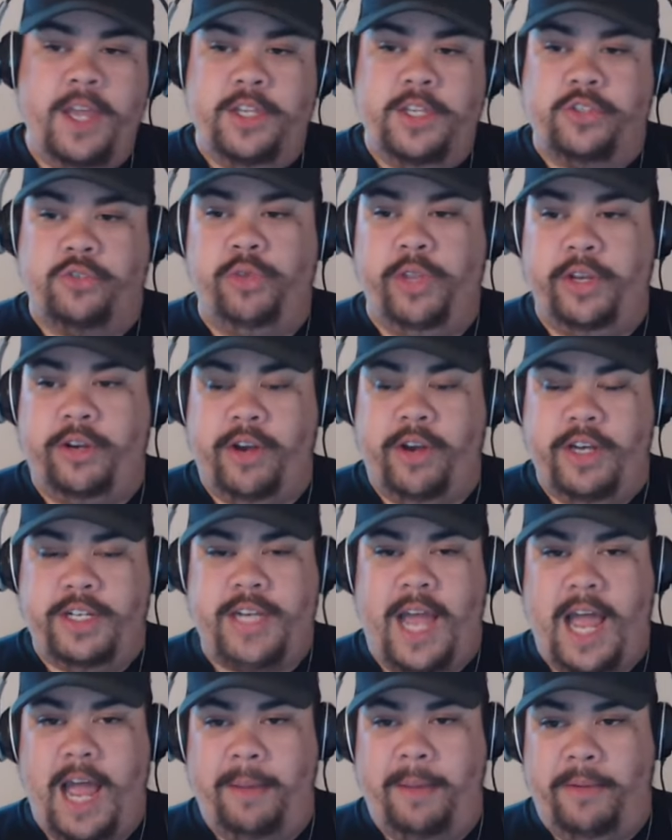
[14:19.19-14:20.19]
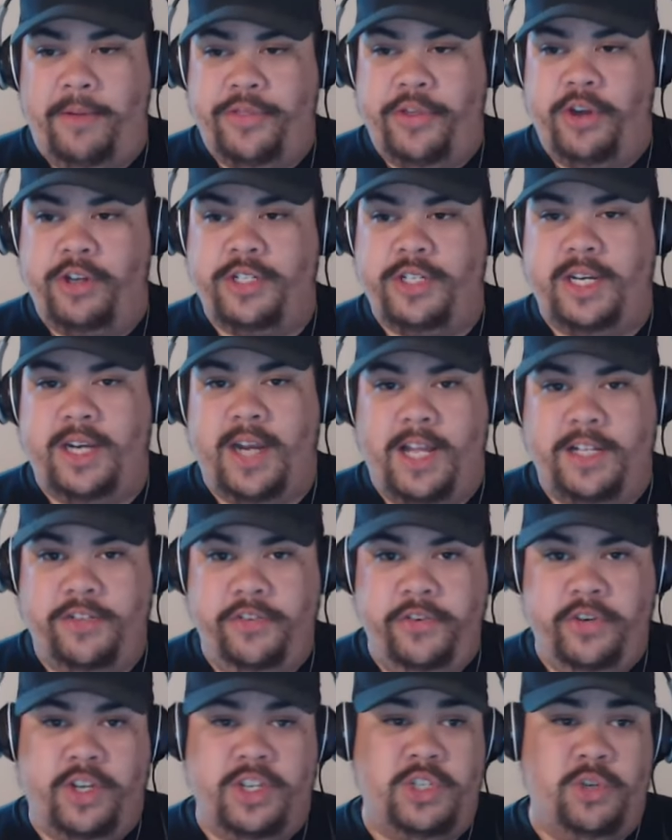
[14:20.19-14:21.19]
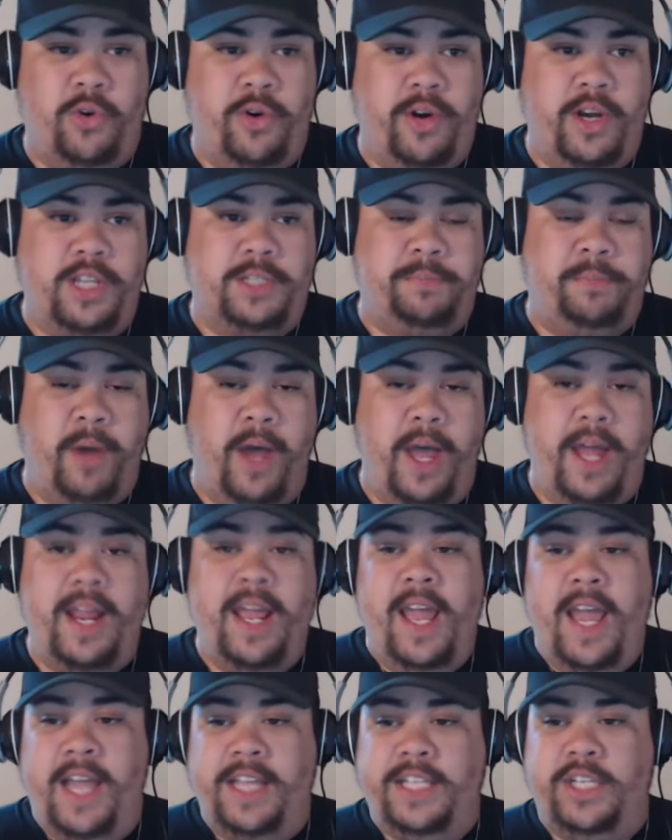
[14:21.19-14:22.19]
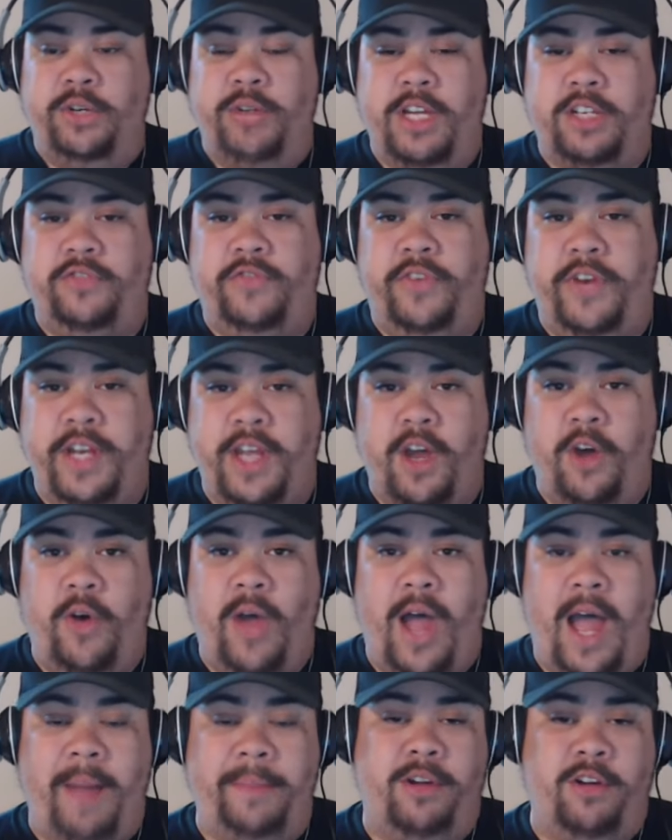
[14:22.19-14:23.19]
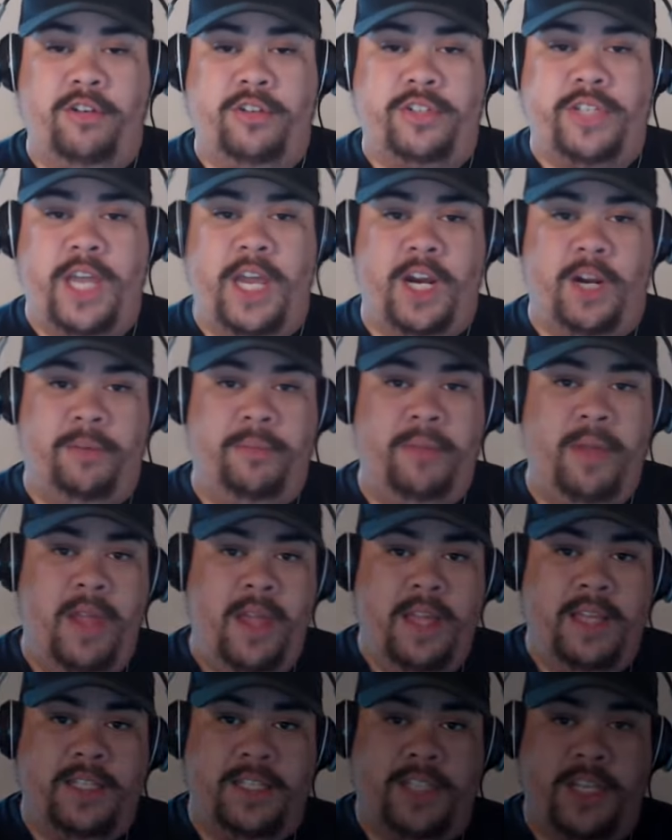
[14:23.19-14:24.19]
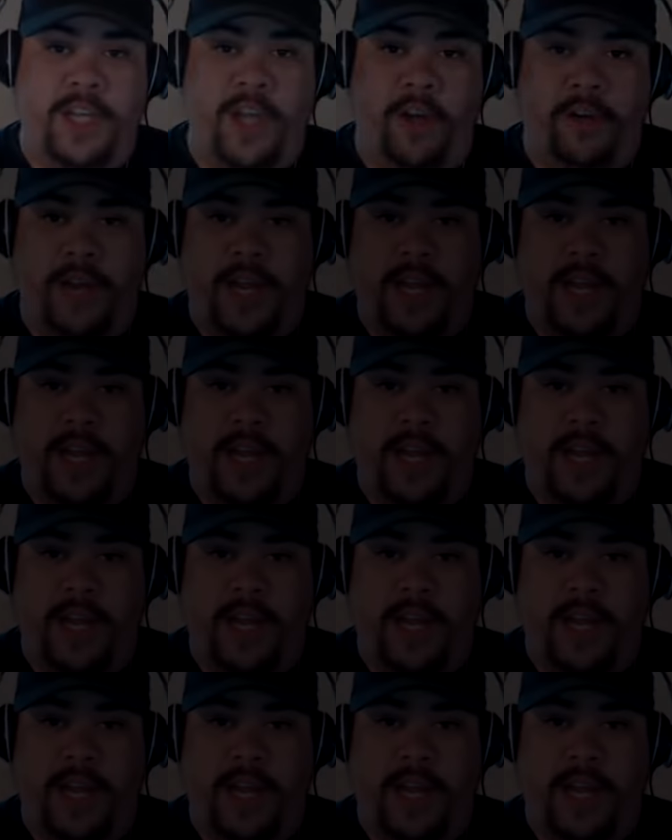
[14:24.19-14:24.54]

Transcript: it's a really great time on Thursday nights if you can join us. But until next video, I'm Coach Tatum. See y'all